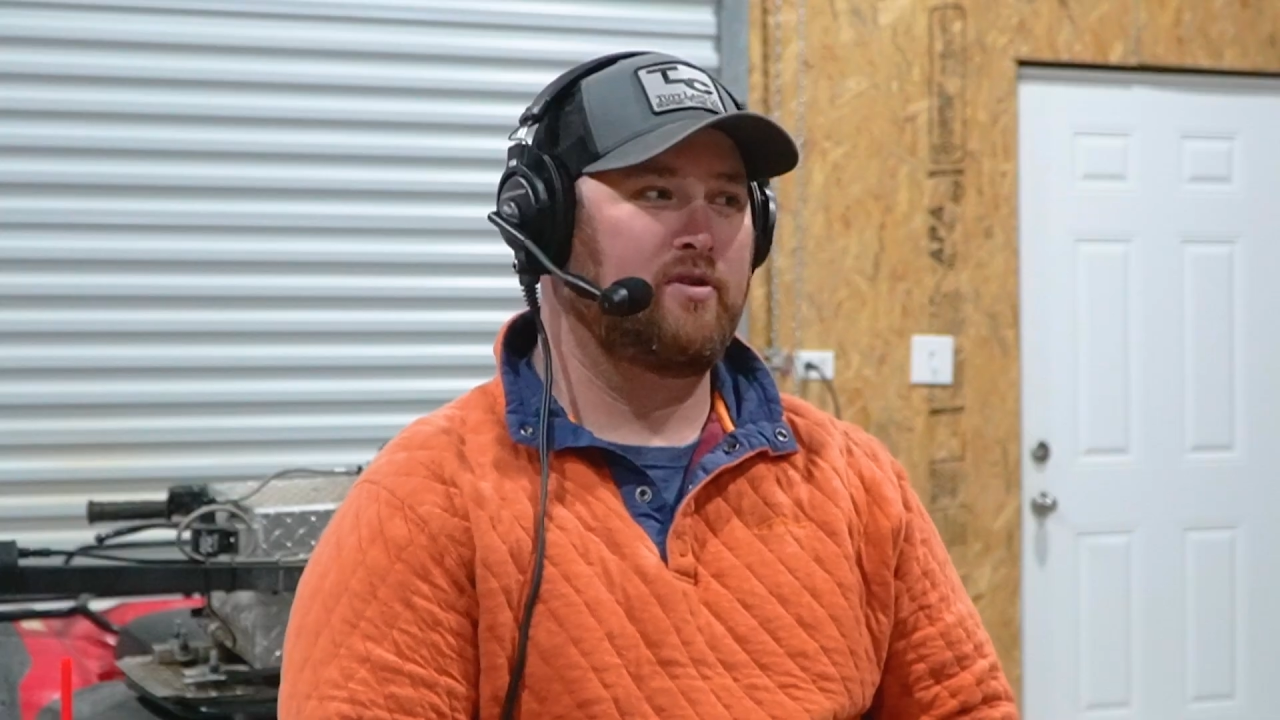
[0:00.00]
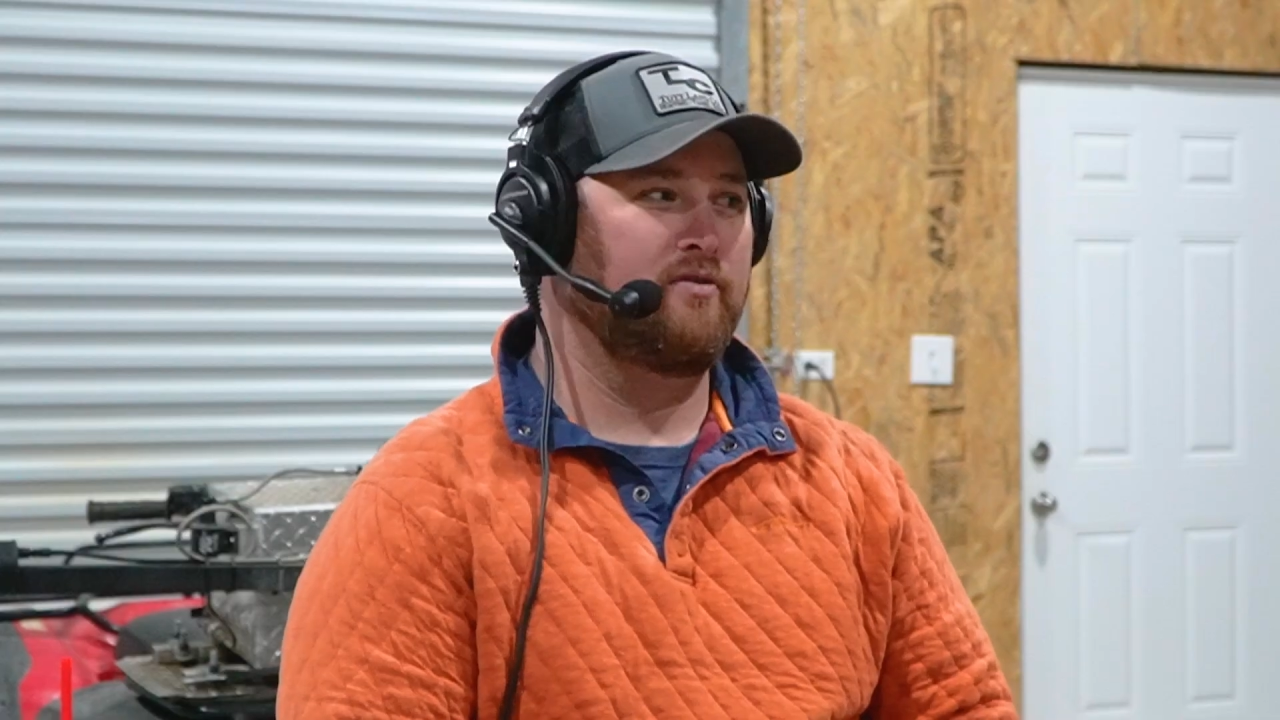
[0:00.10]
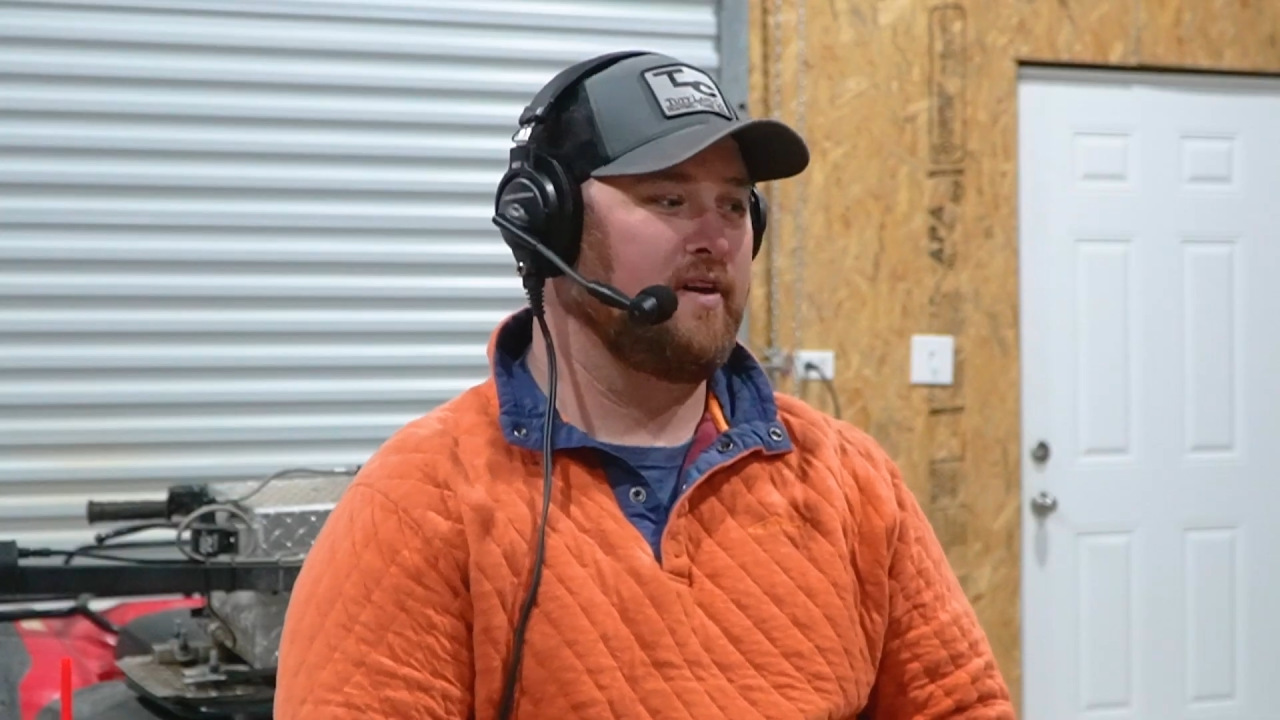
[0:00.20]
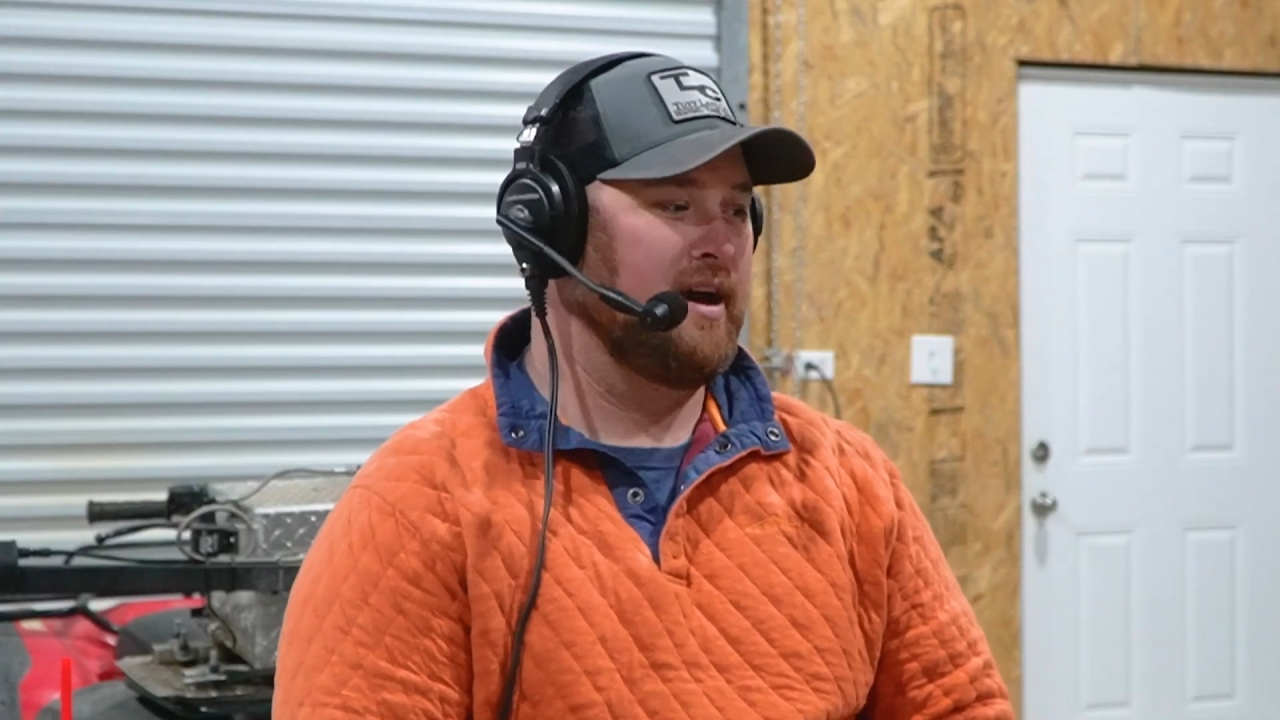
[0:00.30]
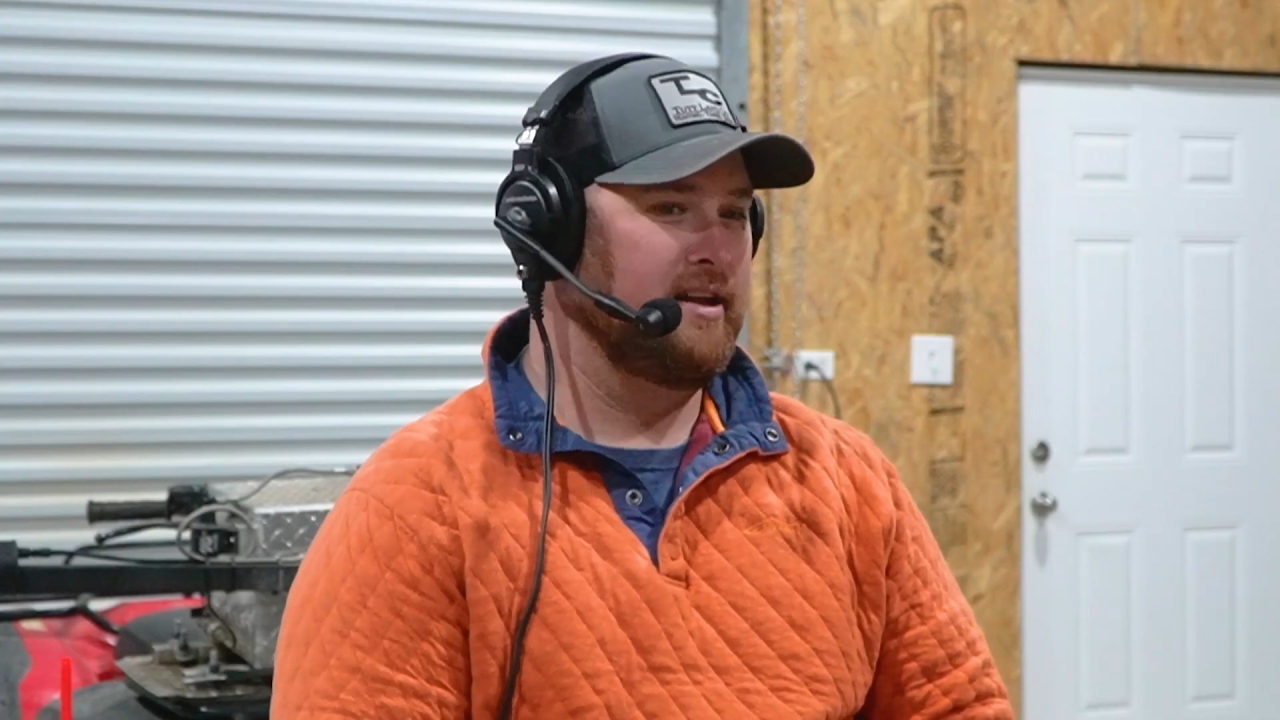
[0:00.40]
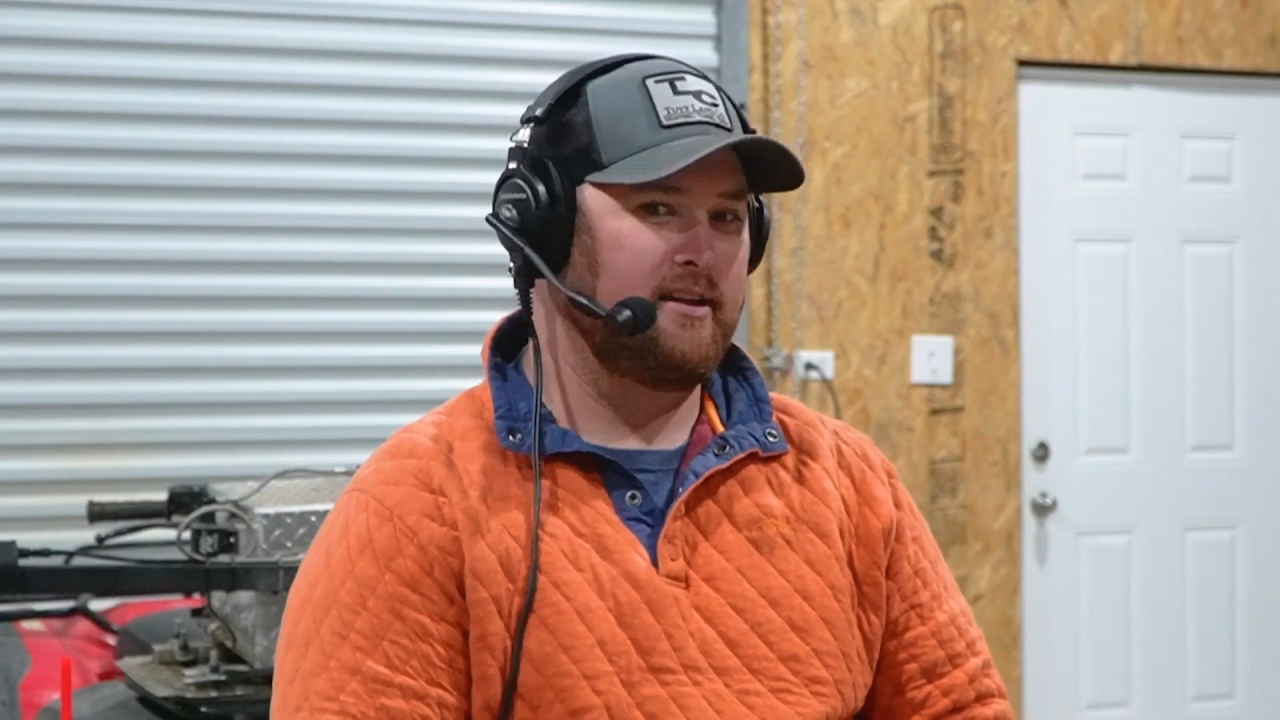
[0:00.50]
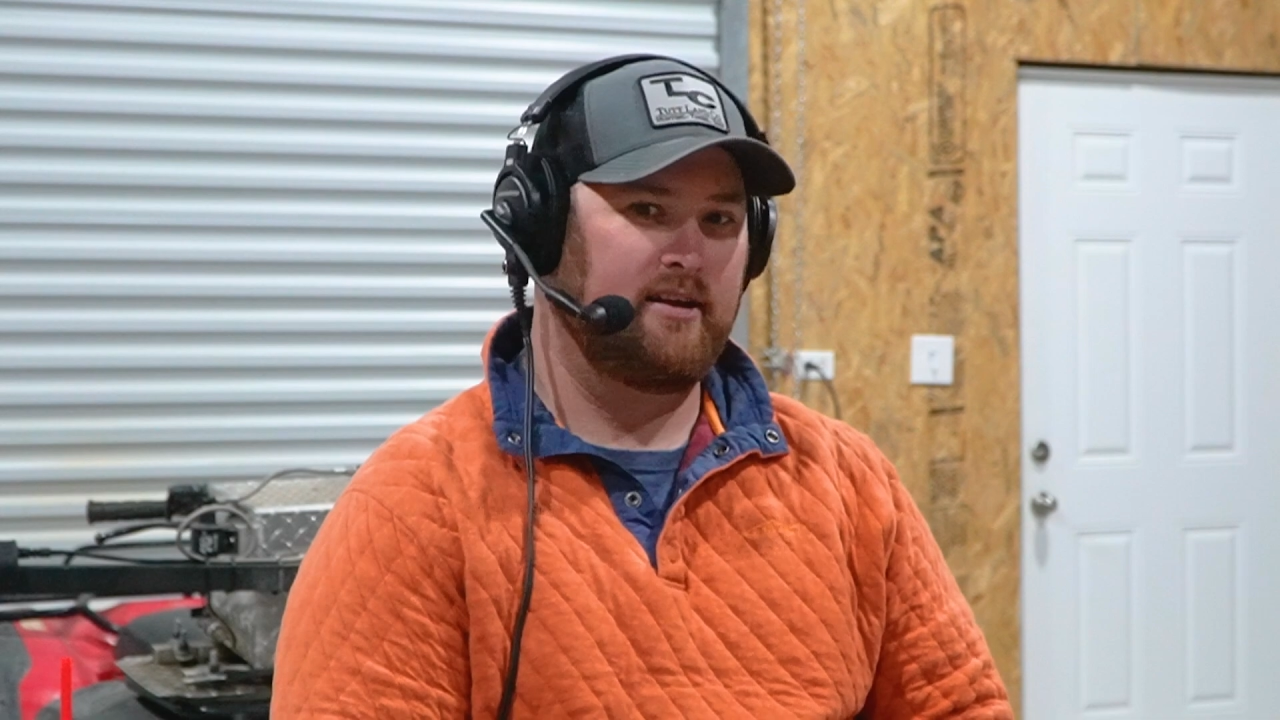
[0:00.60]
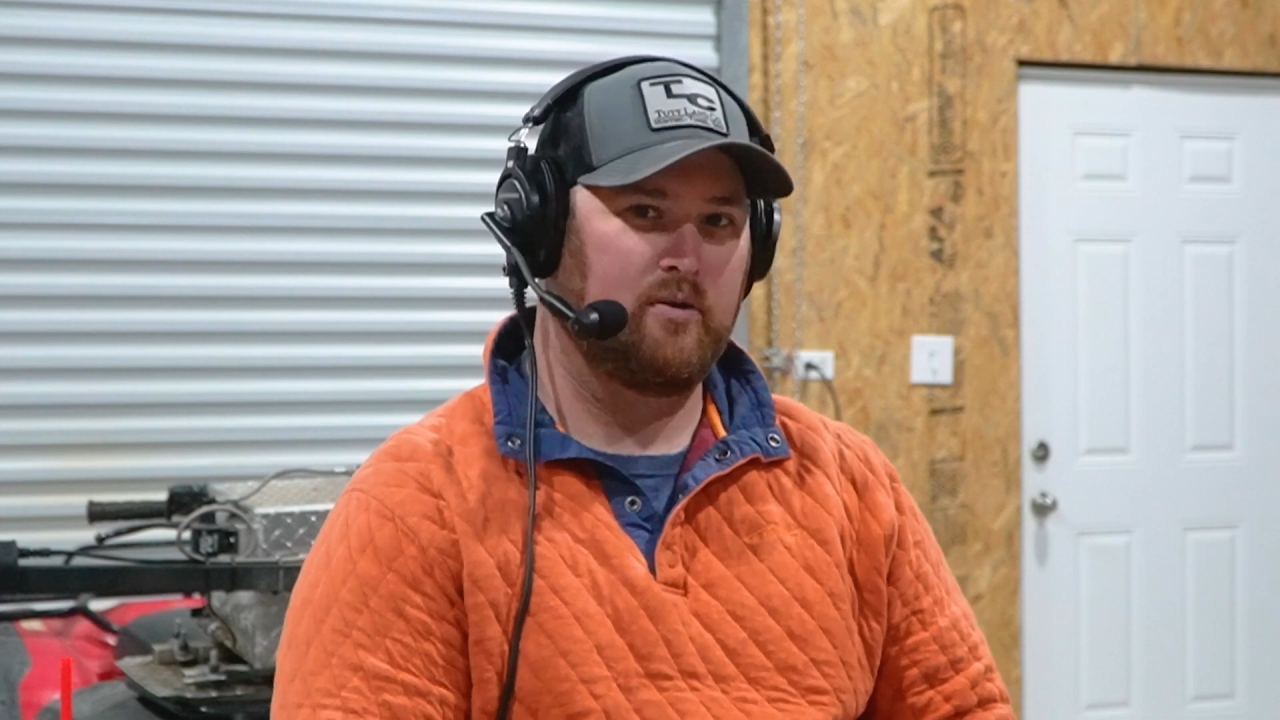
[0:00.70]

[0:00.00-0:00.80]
can find it,